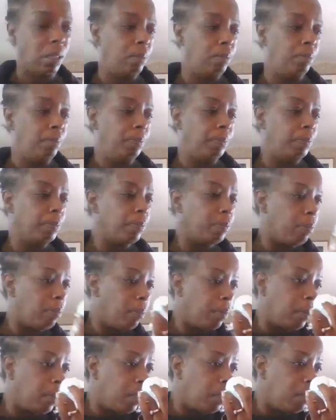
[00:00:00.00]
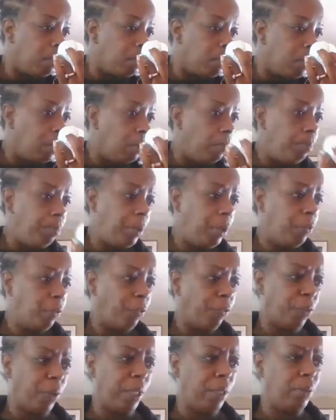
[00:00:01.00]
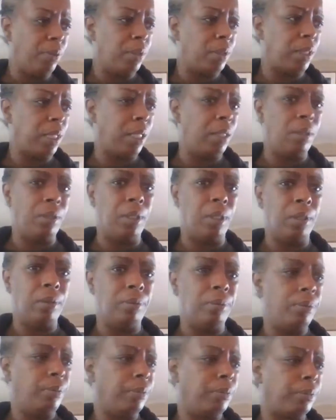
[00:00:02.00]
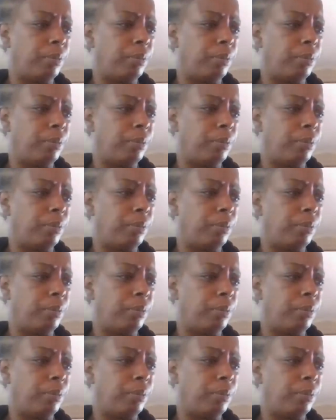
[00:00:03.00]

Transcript: some beautiful fragrance. I don't know.